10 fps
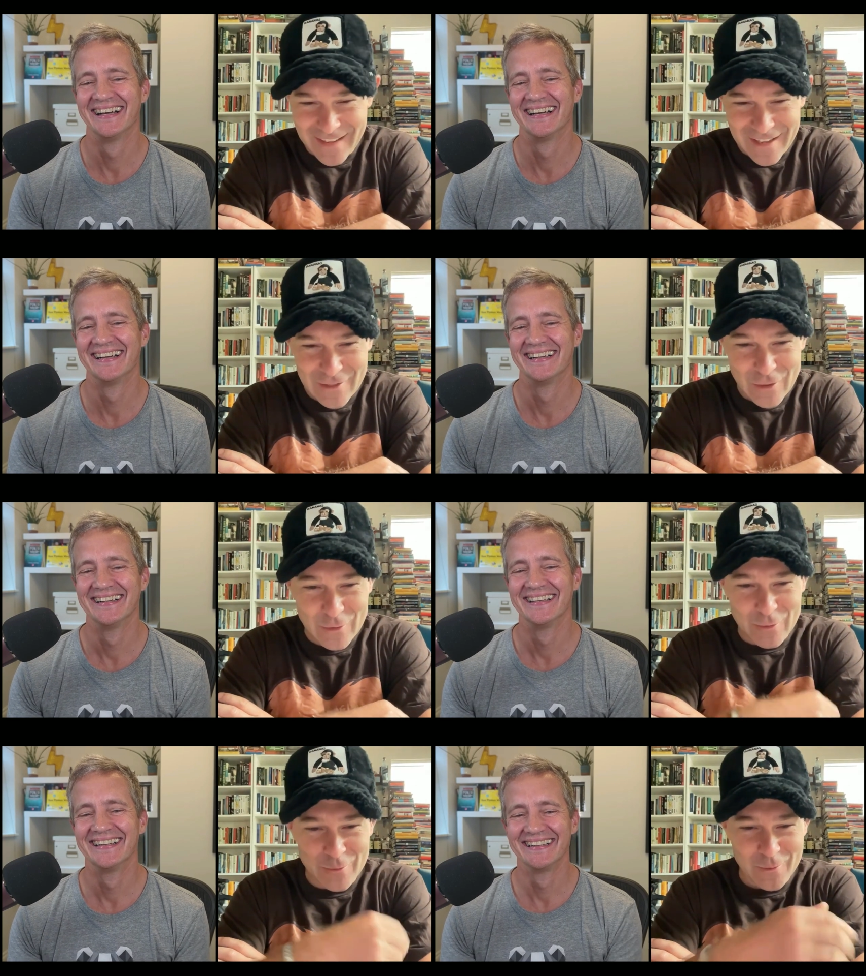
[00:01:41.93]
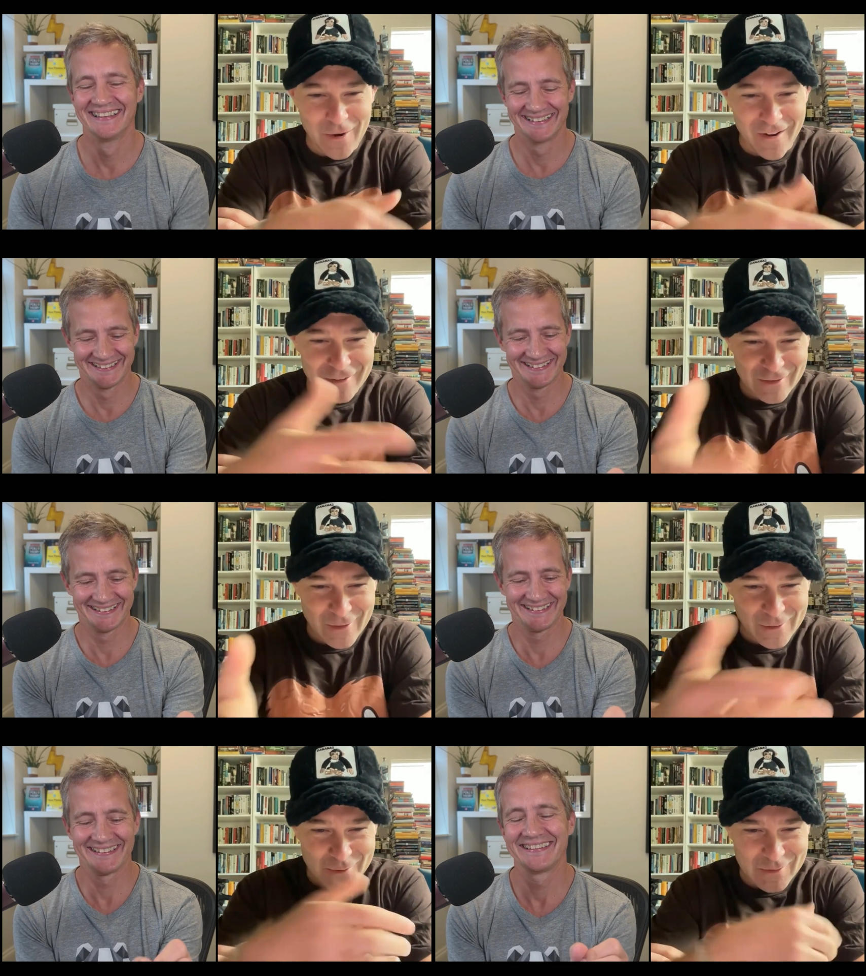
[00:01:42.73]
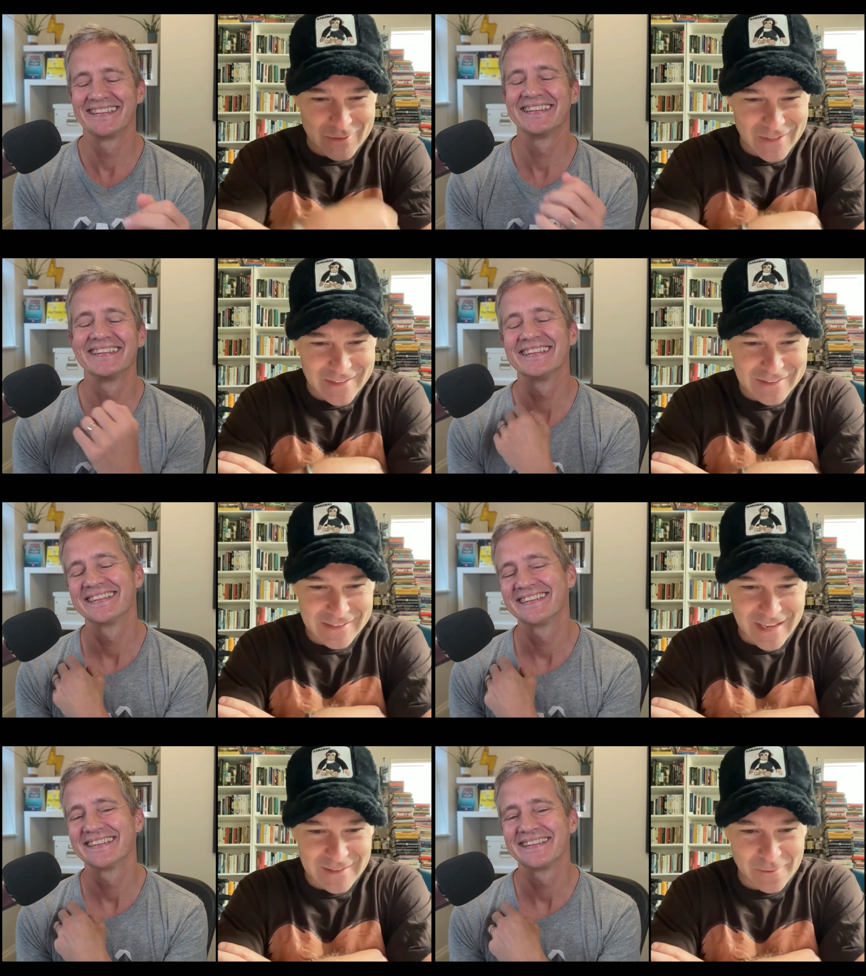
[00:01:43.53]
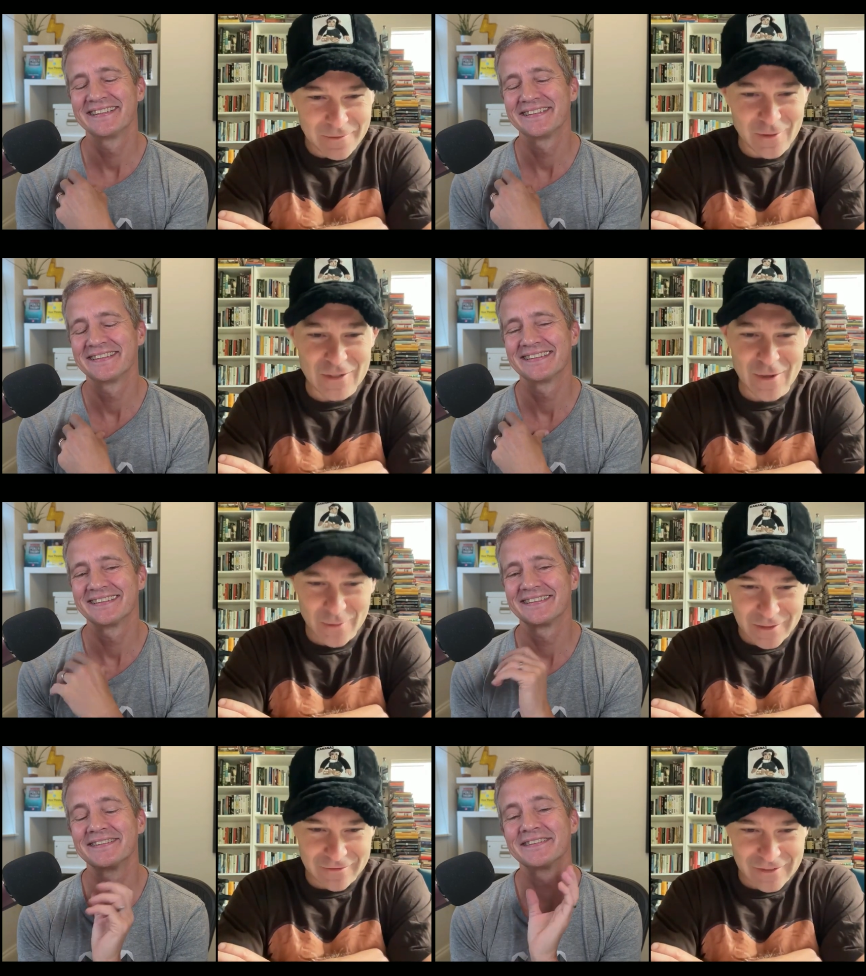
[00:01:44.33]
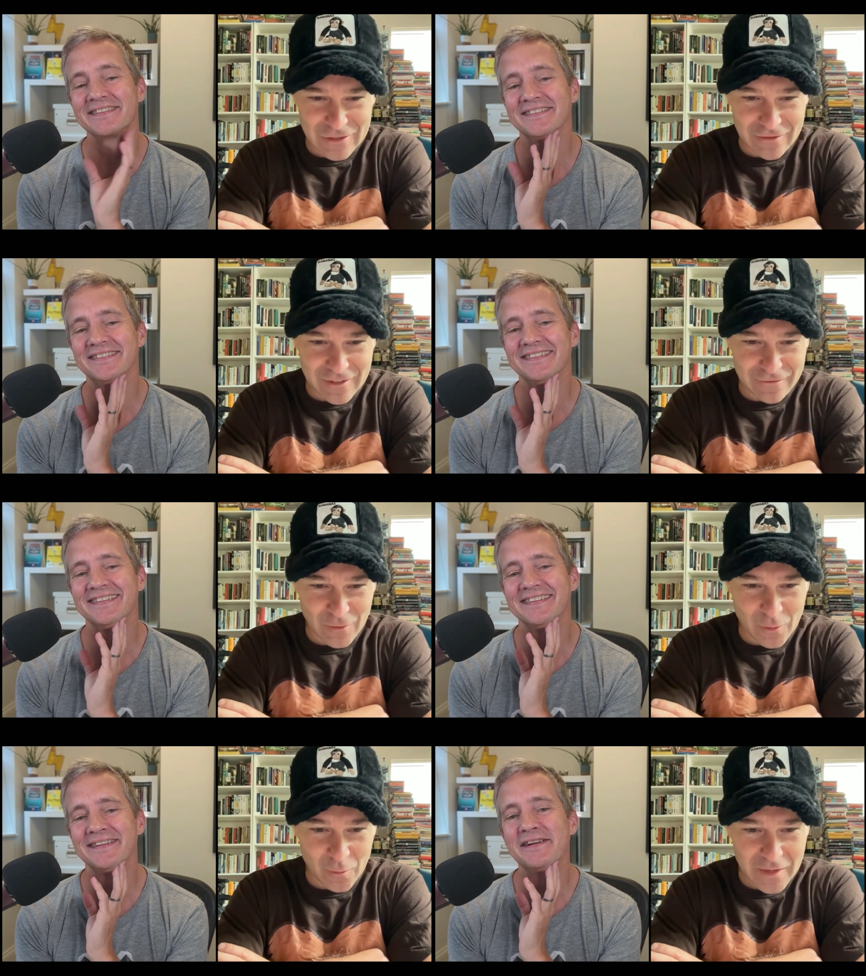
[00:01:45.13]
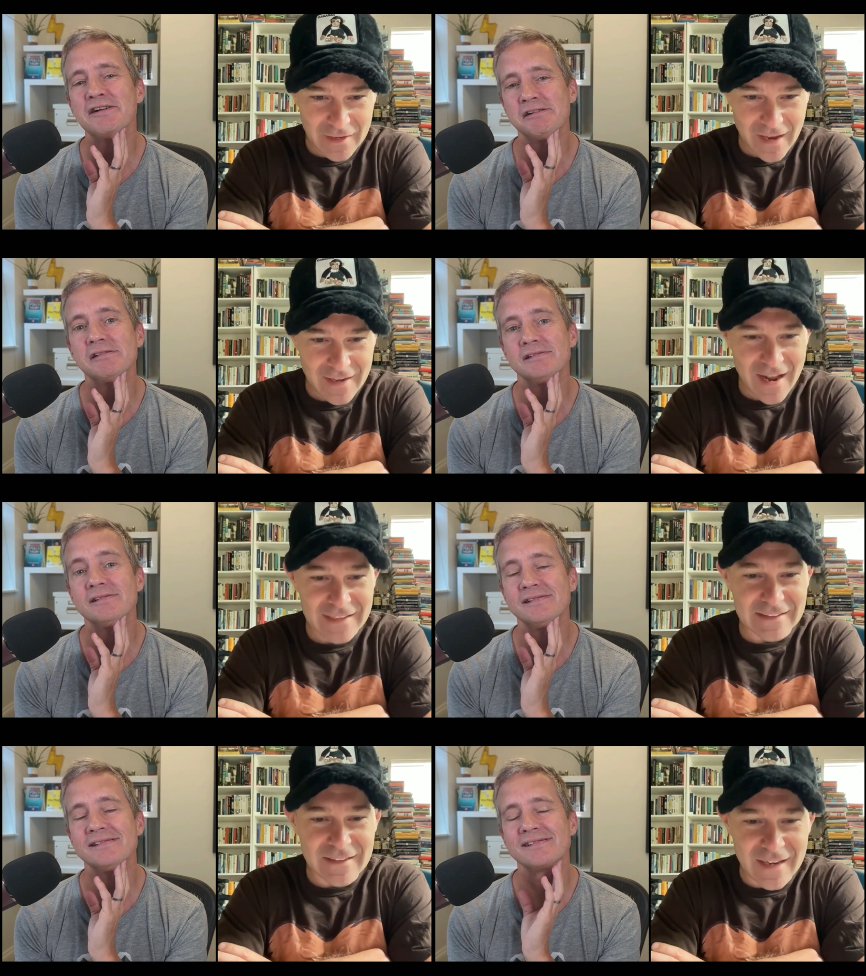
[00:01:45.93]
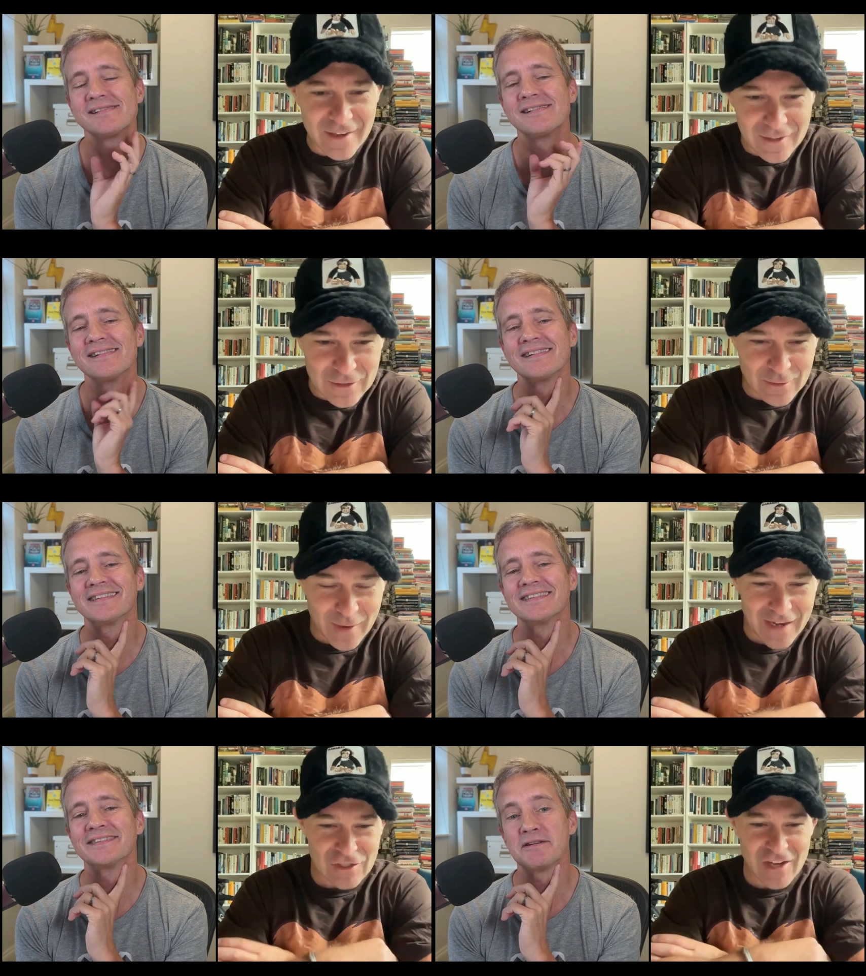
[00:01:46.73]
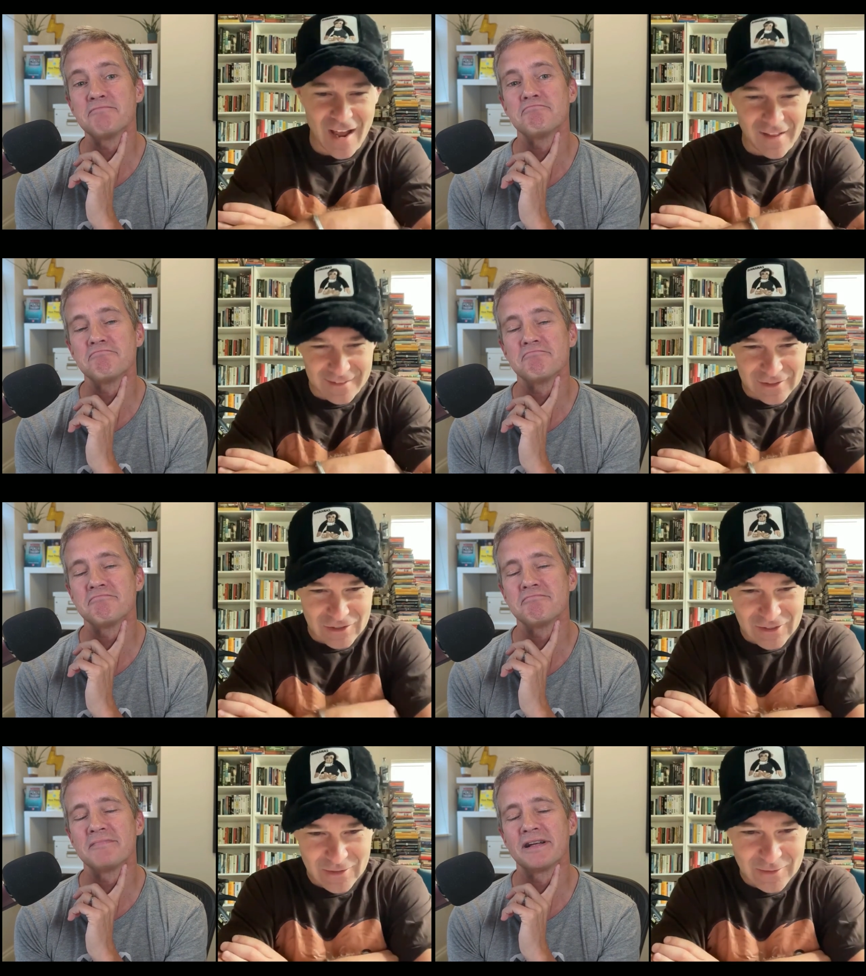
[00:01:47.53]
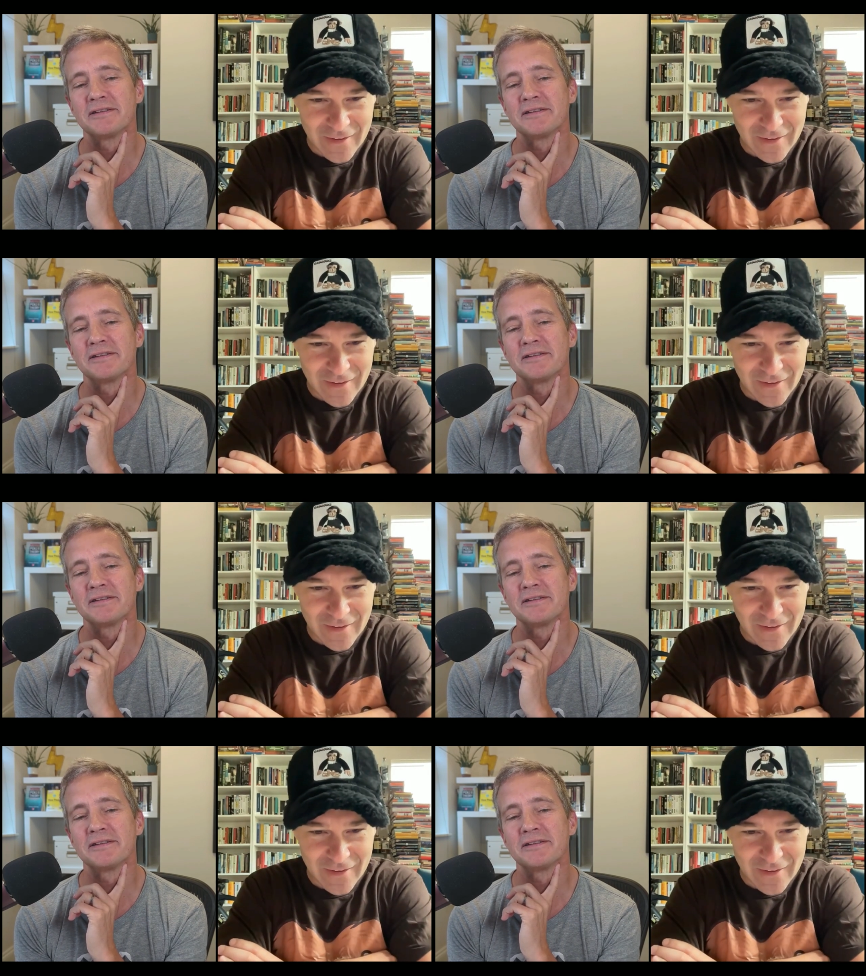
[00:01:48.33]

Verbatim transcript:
Speaker 1: You also signed up for a yoga retreat for a week, and I dared you. I challenged you.